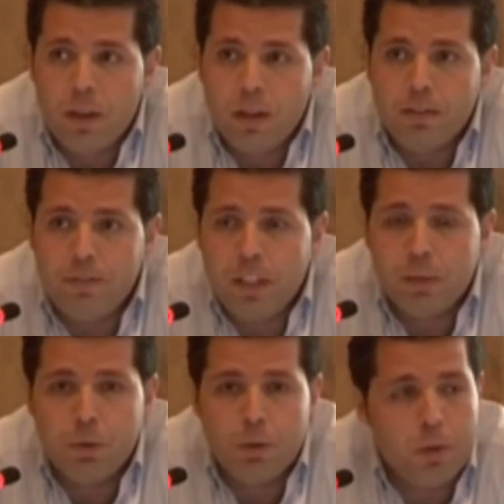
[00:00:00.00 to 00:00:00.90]
is
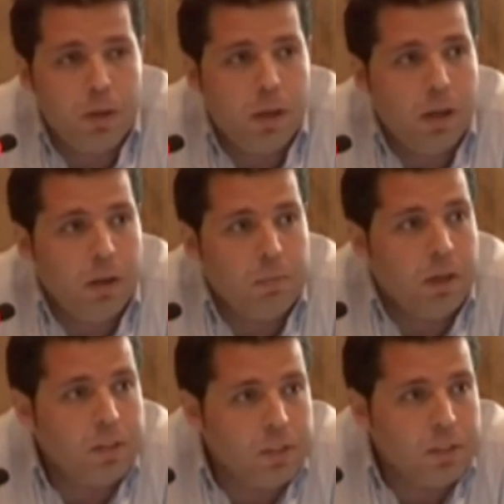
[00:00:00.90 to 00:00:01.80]
Facebook
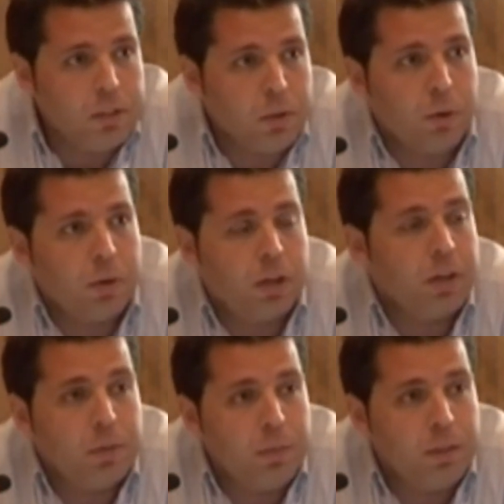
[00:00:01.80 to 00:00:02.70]
monsters or
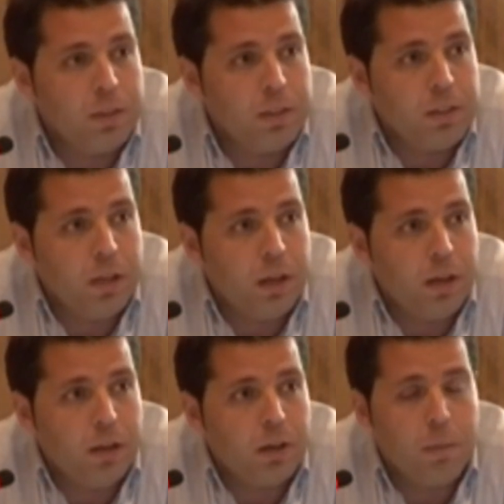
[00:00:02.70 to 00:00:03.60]
career builders
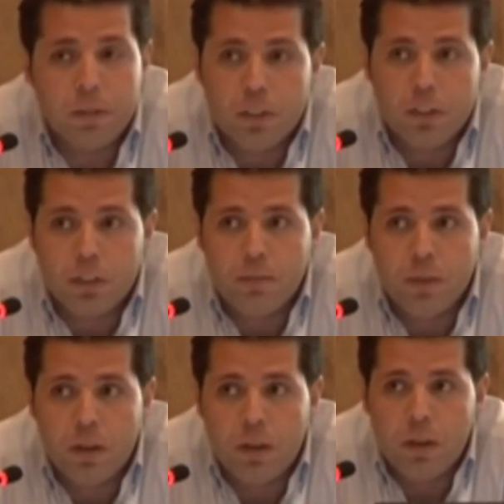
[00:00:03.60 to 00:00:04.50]

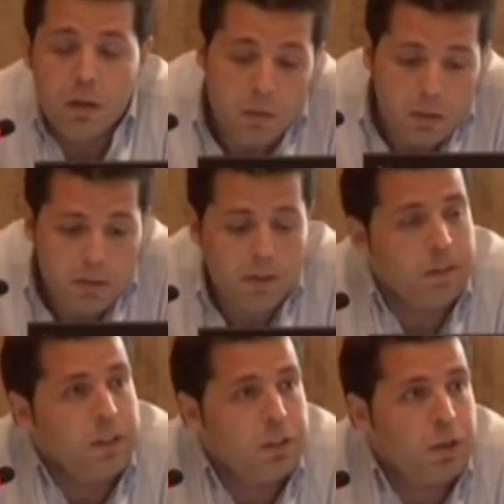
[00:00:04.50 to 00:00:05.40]
competition?
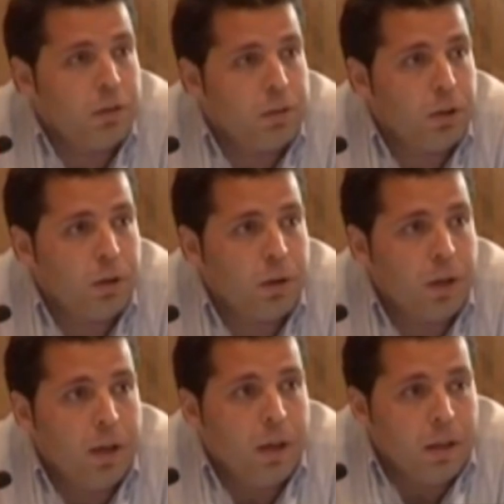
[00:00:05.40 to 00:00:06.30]
Definitely so. So
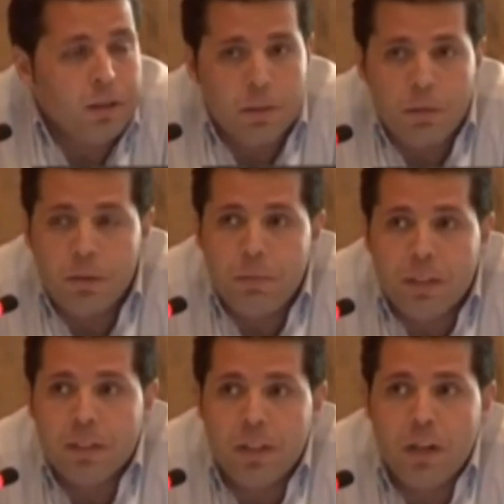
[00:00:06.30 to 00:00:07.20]
the
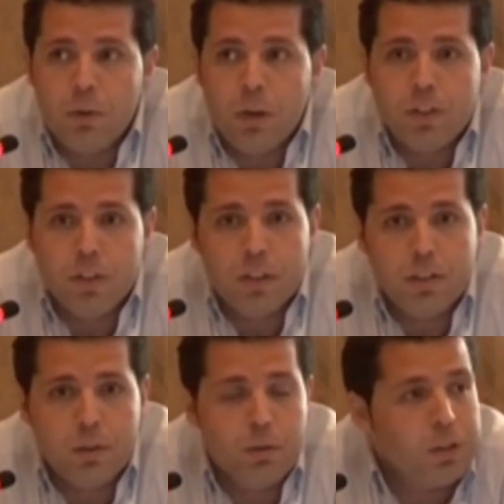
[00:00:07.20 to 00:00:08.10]
billion-dollar question is,
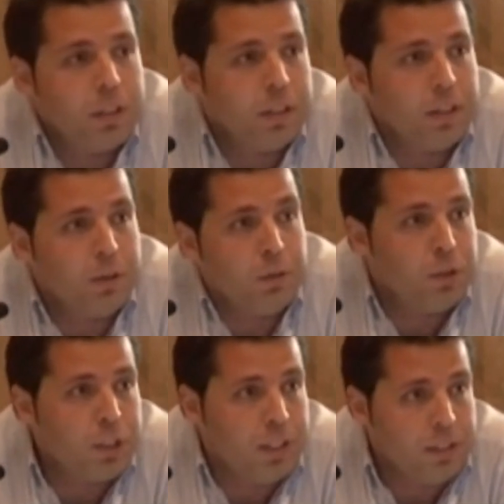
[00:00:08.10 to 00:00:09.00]
who's stealing whose
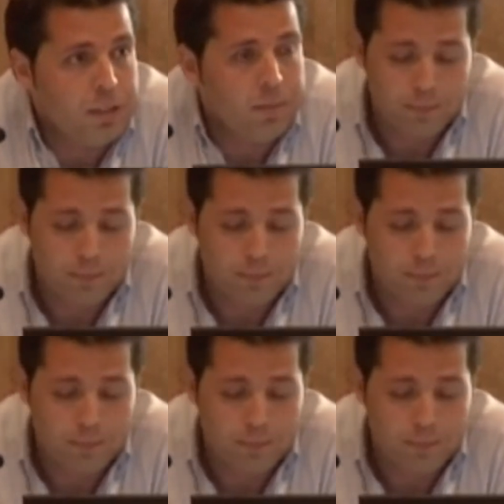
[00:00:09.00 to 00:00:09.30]
cheese?